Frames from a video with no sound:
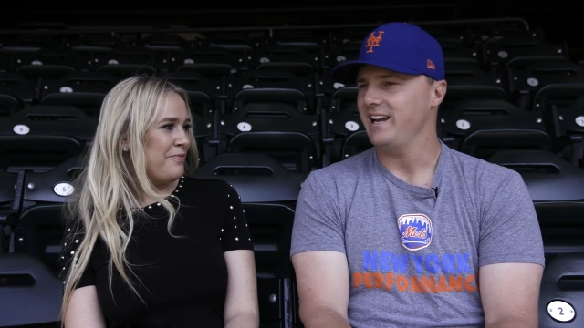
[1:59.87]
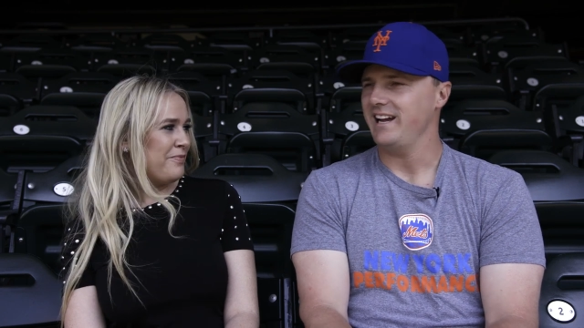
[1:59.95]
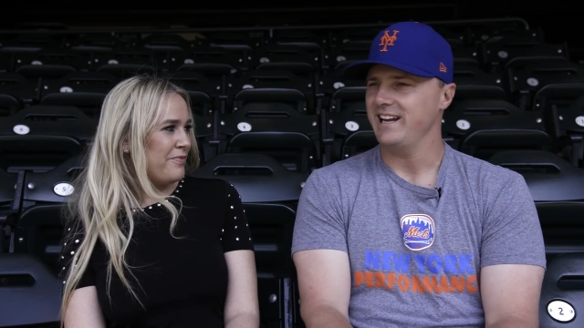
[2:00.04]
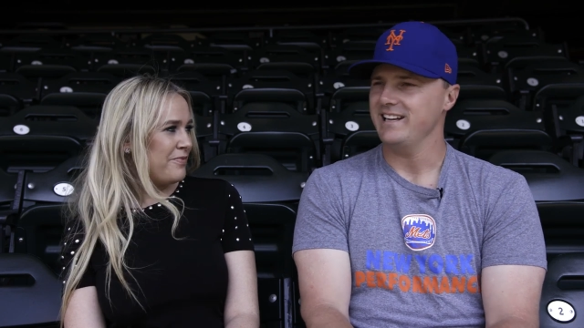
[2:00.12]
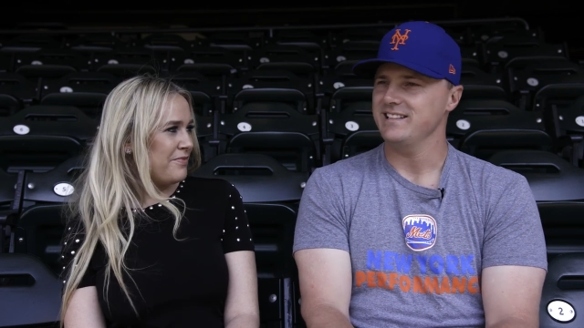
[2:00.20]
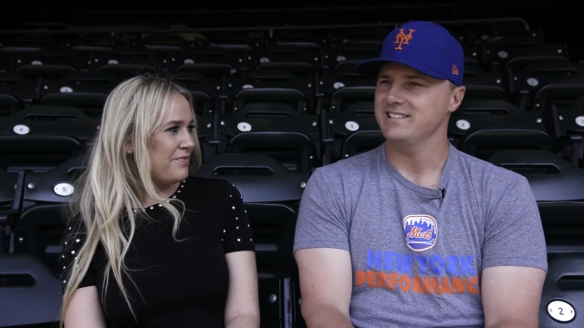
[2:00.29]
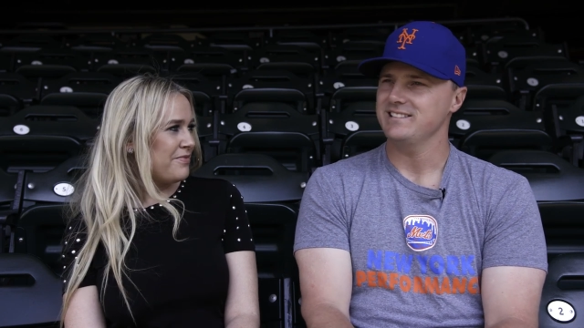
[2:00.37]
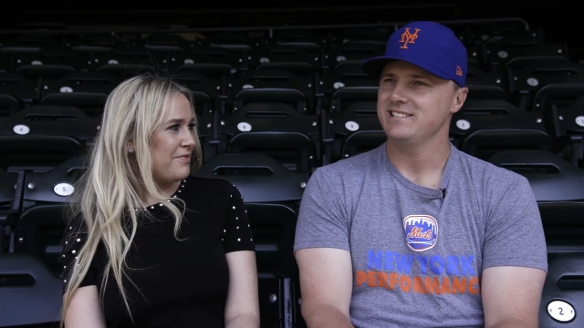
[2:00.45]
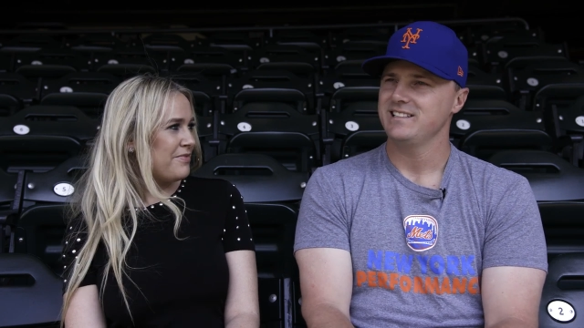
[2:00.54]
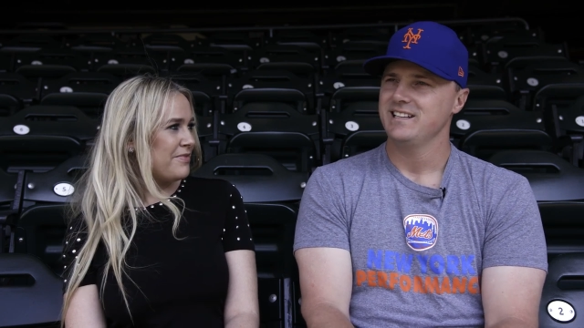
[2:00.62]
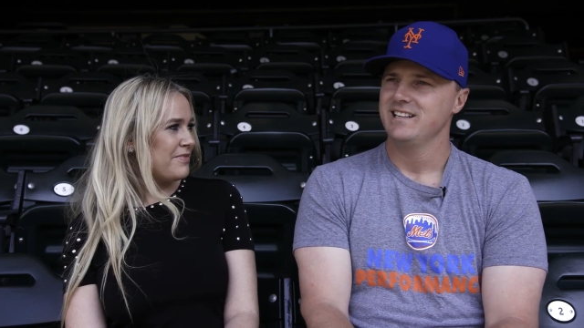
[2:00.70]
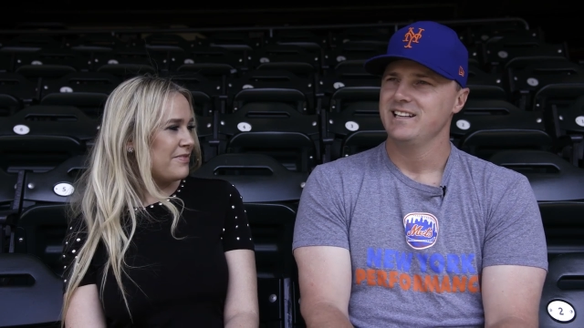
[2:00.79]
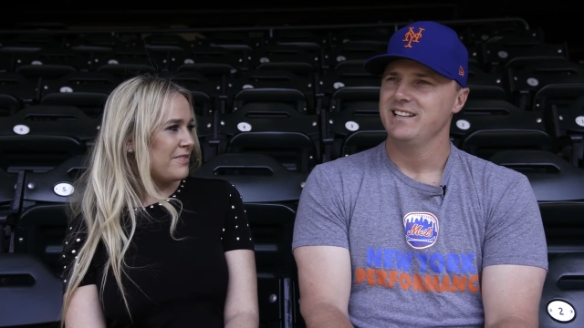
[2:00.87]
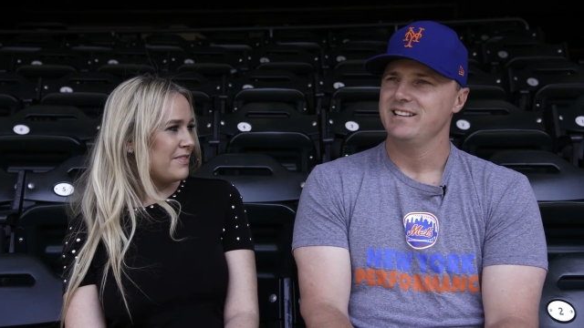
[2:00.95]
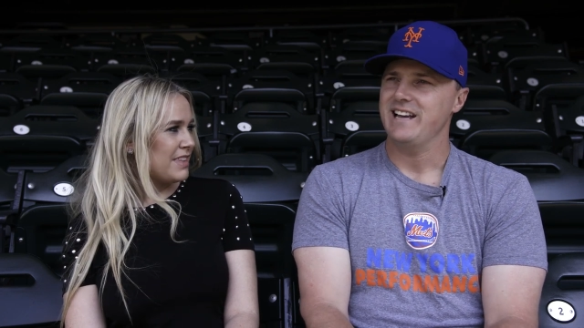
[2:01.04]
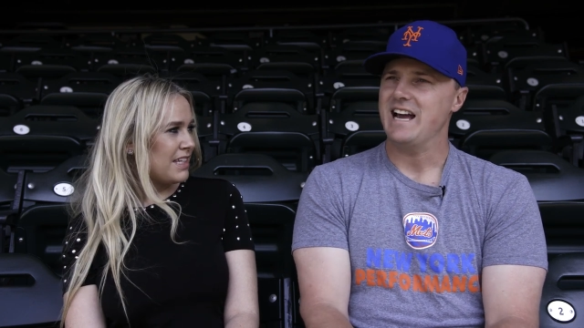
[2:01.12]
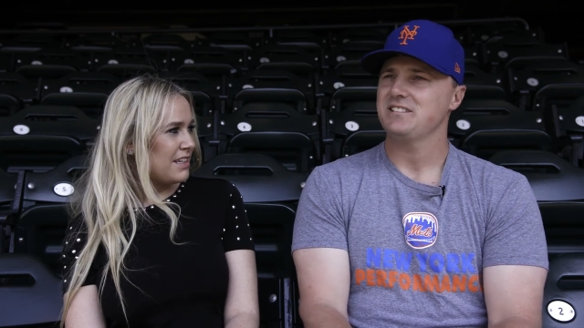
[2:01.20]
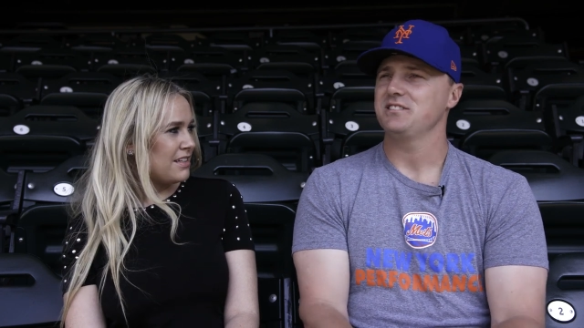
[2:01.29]
Speaker 1: And
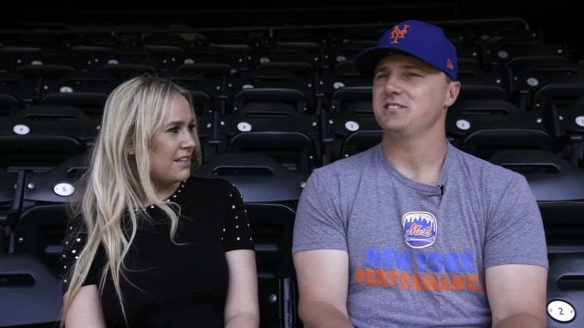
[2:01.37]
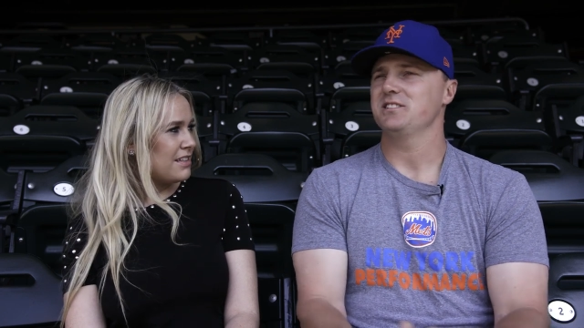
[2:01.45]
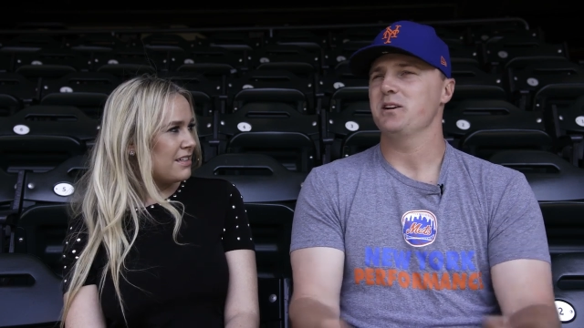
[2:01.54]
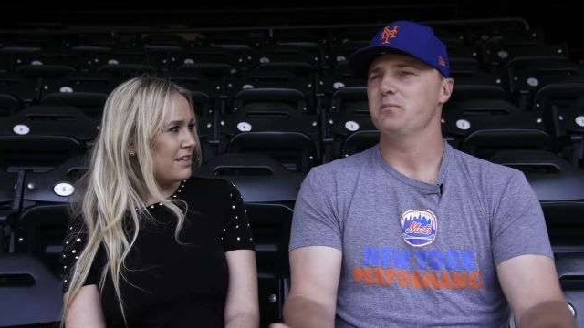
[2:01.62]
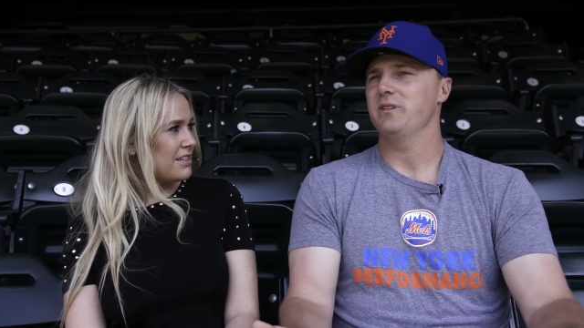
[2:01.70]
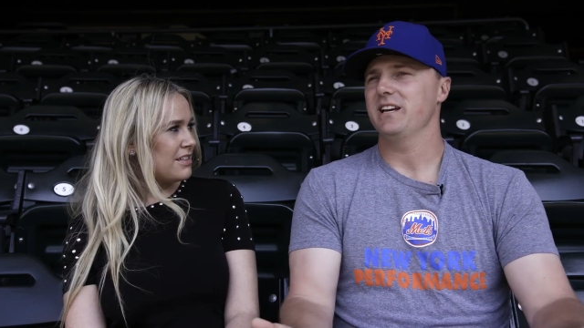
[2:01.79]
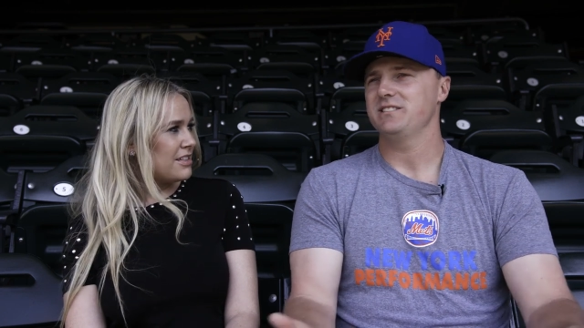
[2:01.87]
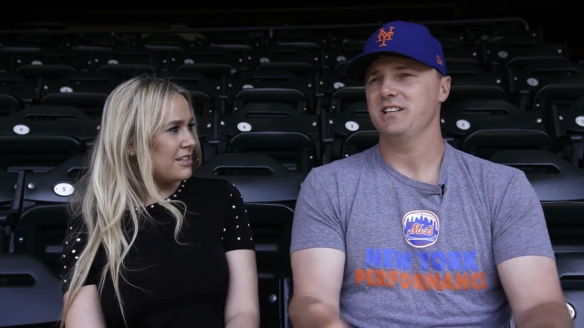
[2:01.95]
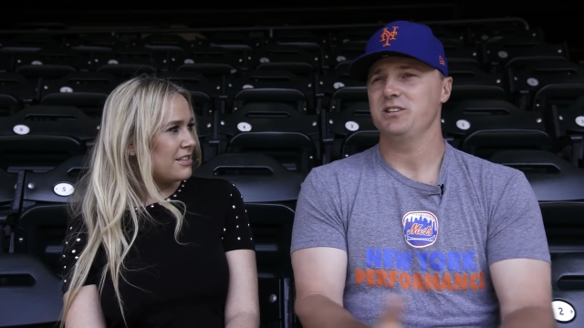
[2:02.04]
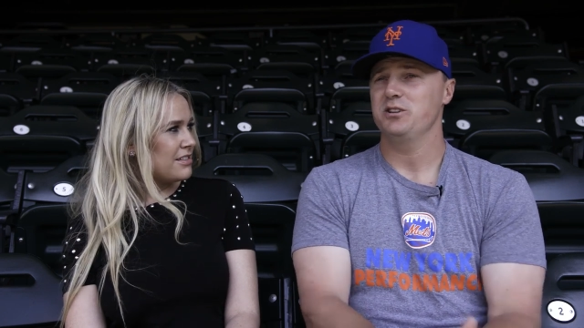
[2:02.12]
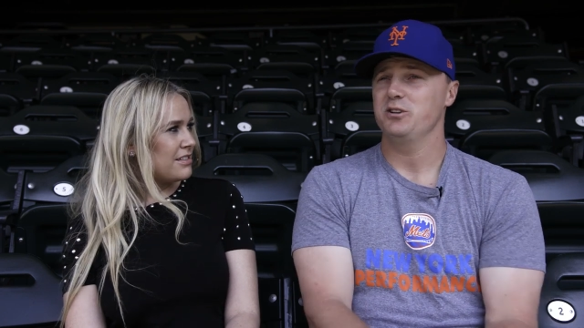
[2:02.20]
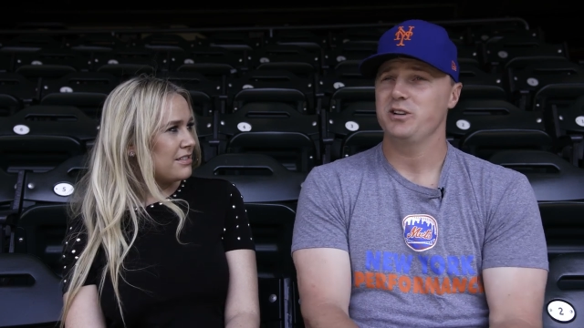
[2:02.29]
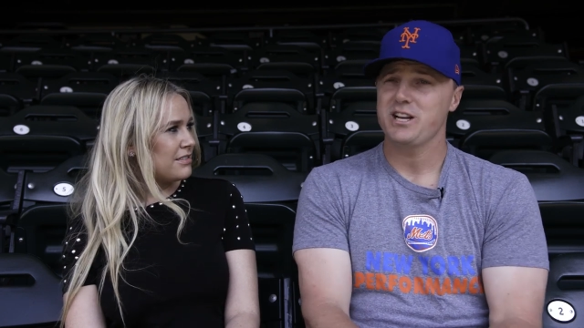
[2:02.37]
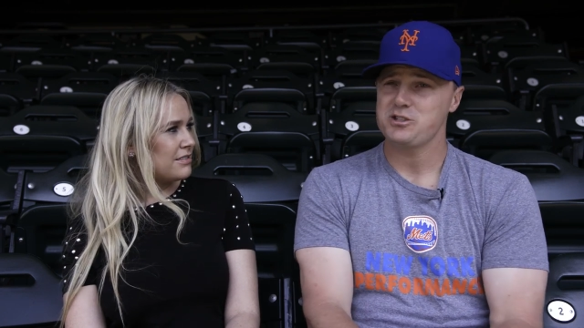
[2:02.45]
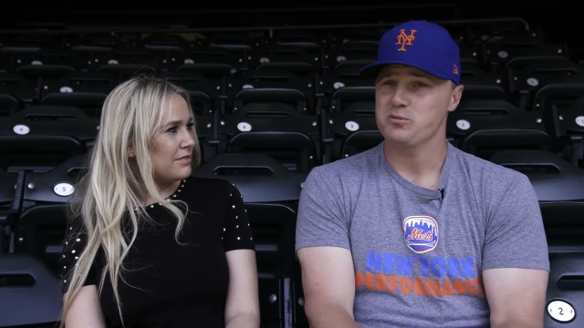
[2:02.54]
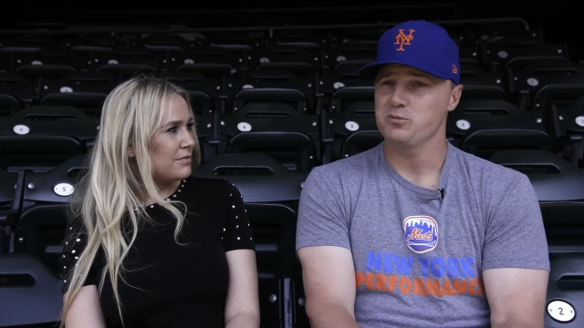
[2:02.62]
they asked us to come, they said, you know, you guys